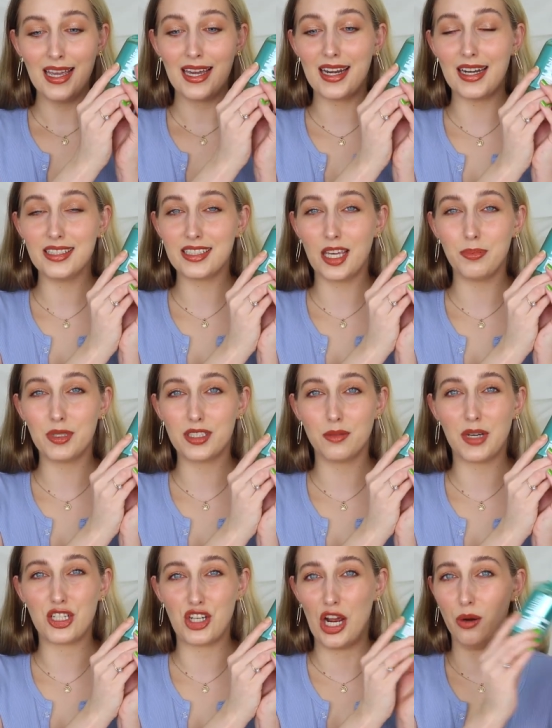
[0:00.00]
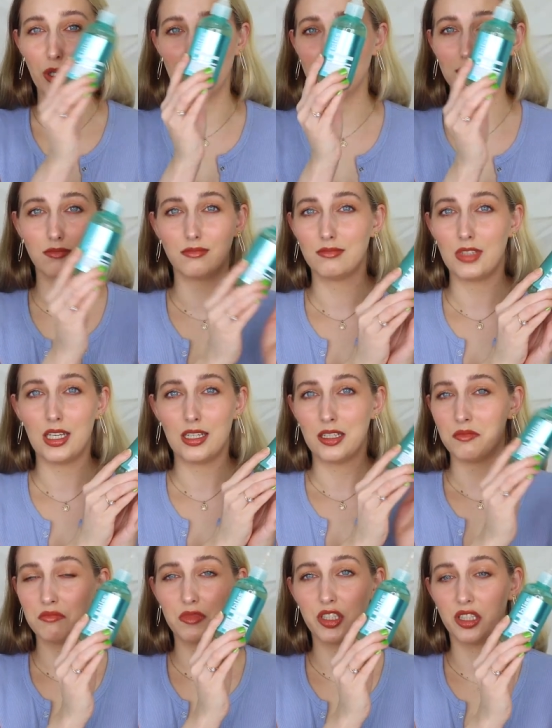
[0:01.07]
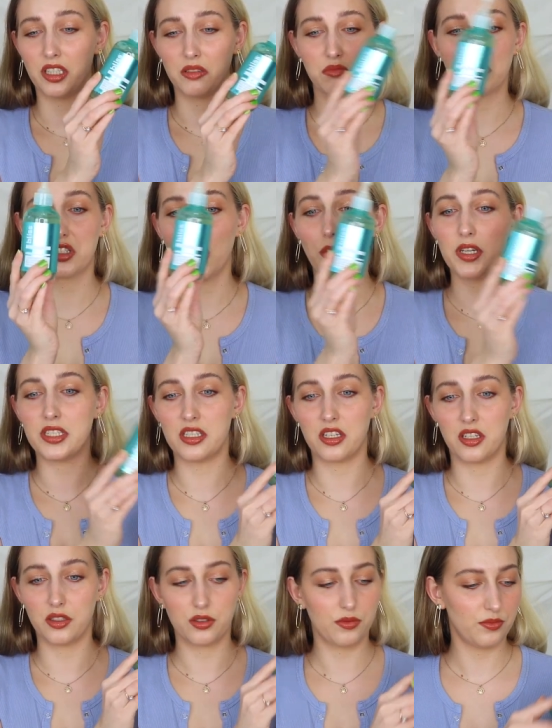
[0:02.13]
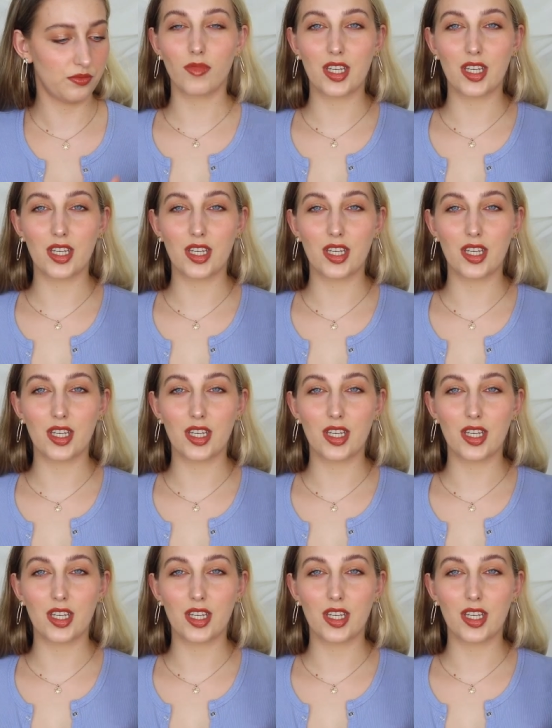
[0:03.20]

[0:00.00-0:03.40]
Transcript: And I just keep this in my shower, literally. So easy to use.